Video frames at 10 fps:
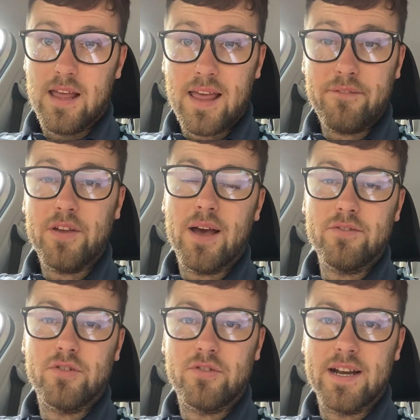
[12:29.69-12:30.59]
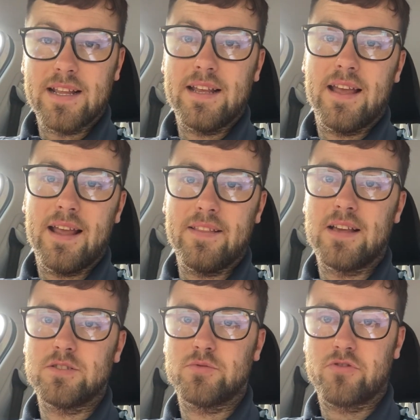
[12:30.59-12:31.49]
If you haven't already, hit
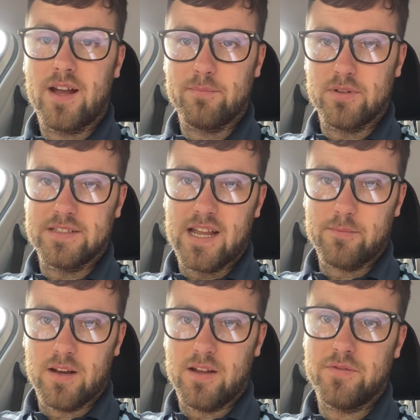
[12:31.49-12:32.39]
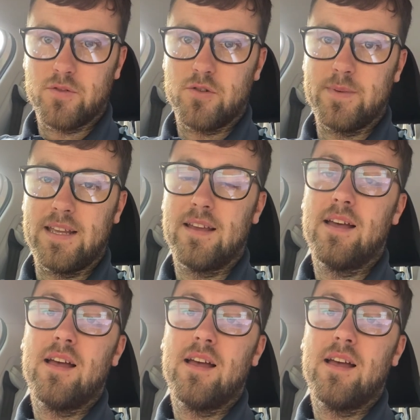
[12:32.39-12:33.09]
that subscribe button down below for me.